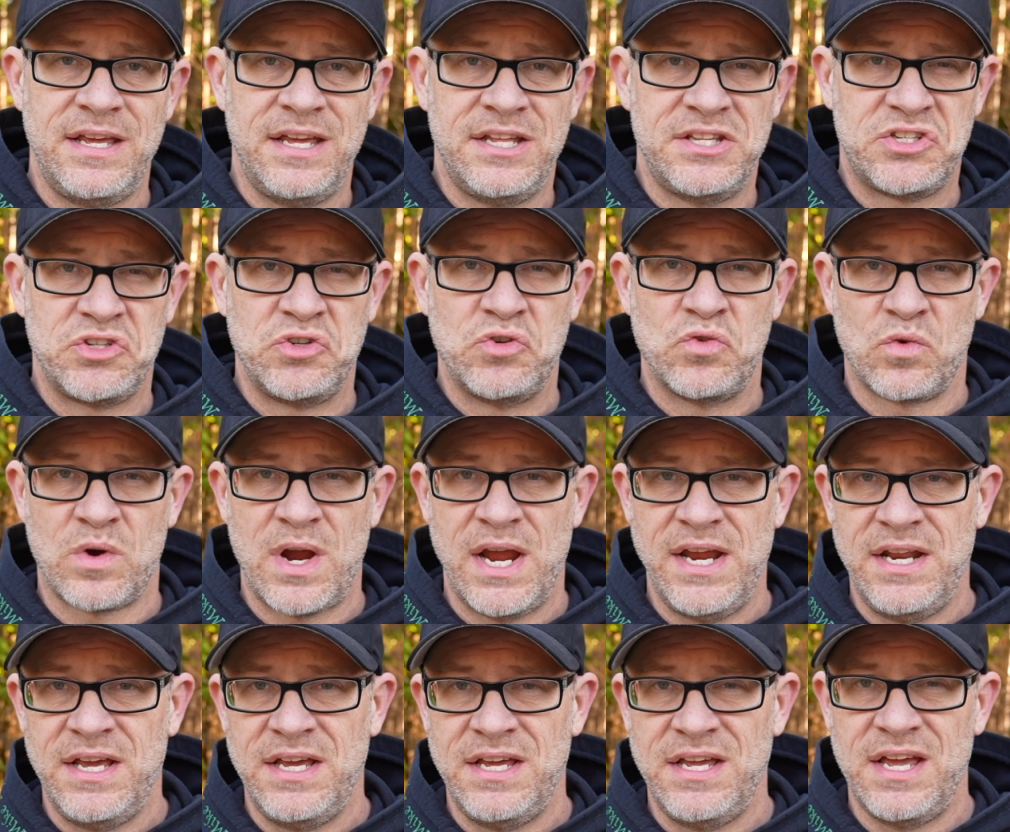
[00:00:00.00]
It's
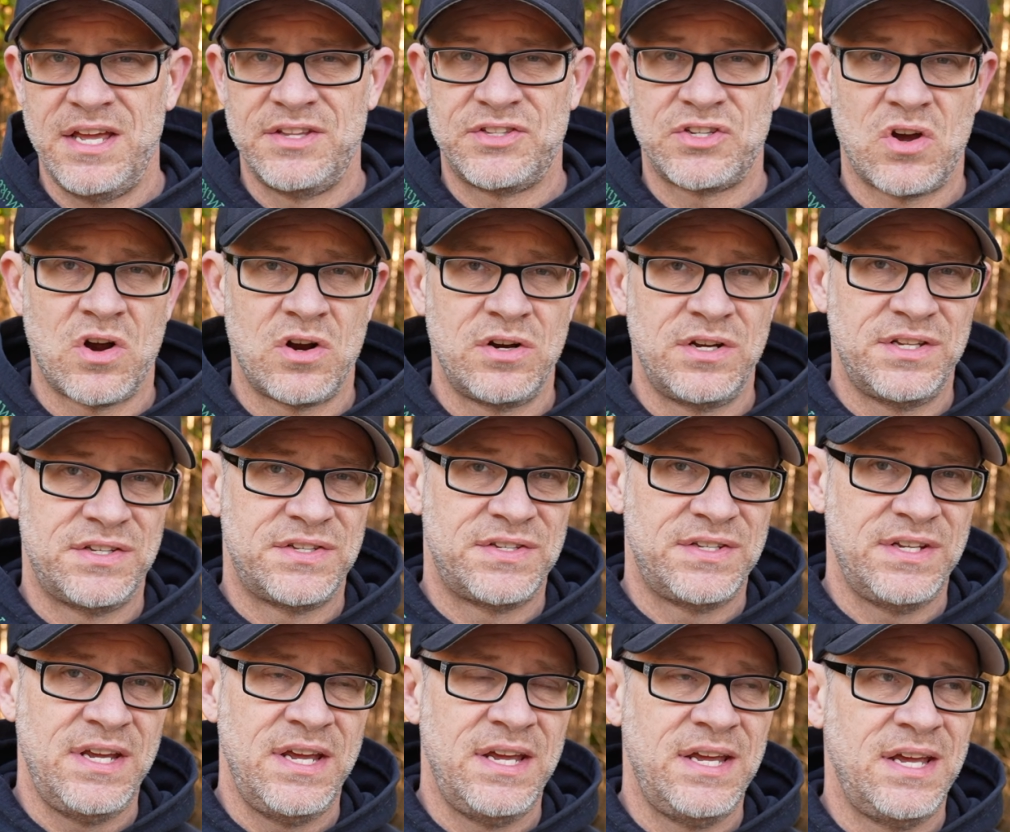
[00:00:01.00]
grainy, it's hard to
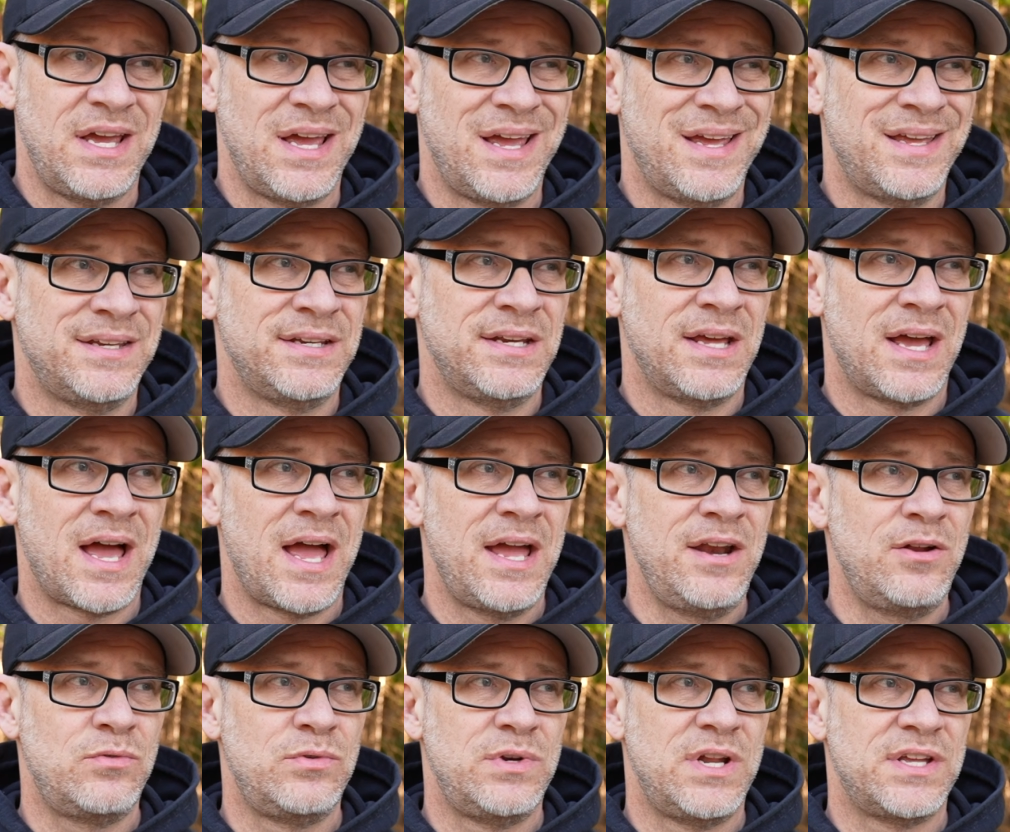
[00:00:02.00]
see, and I
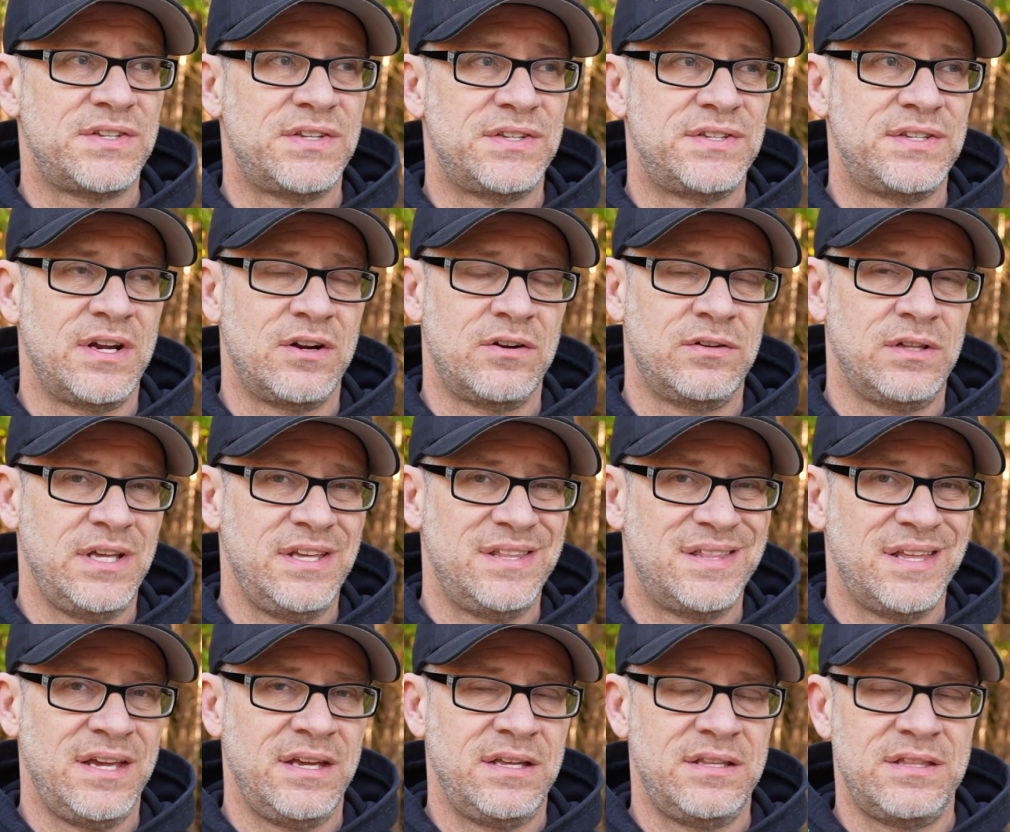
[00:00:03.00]
don't necessarily
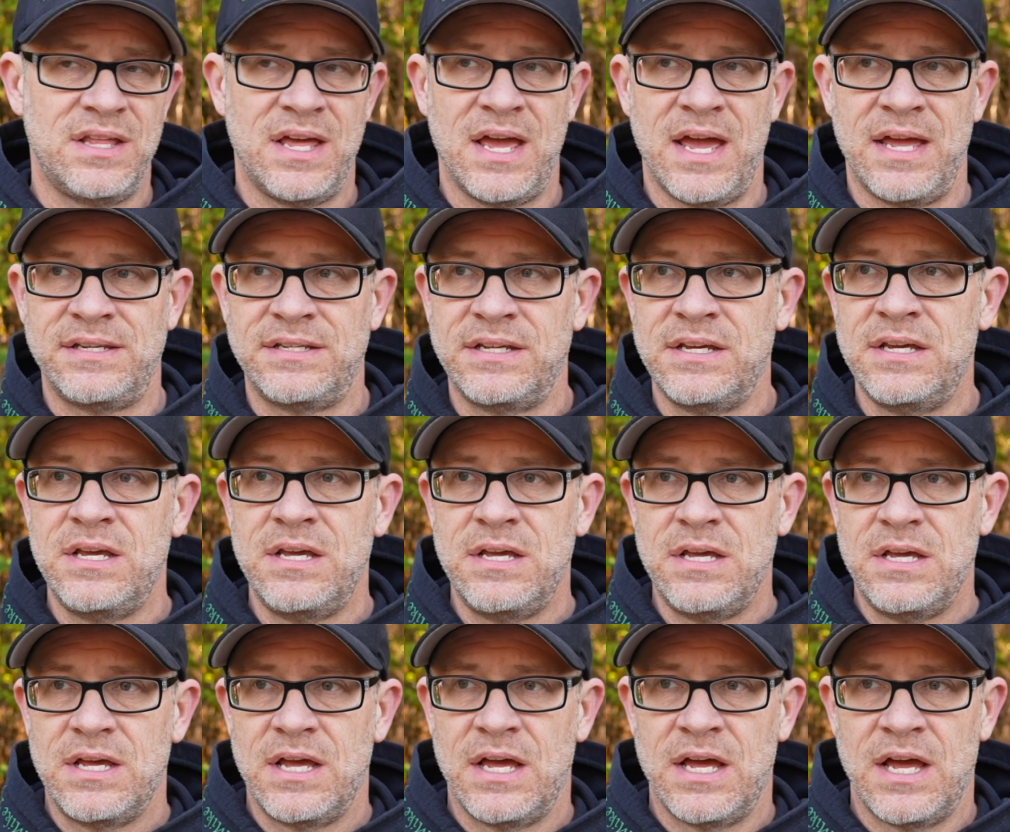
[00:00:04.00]
think that
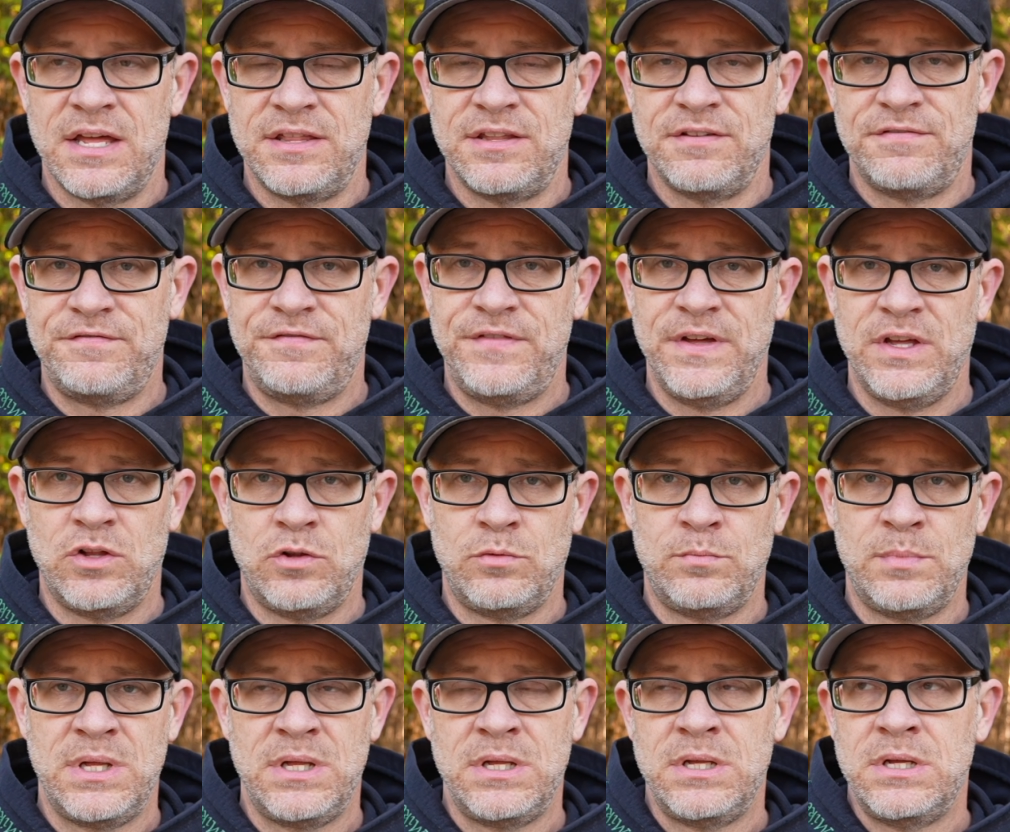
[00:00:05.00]
the
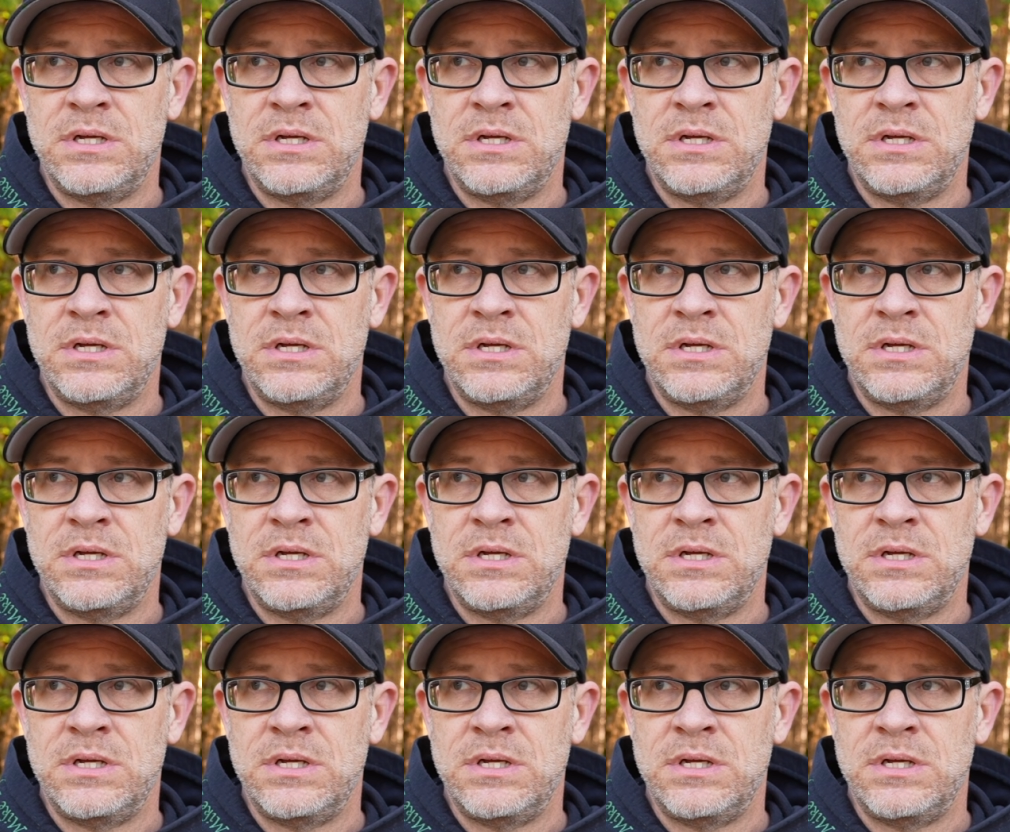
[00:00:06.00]
film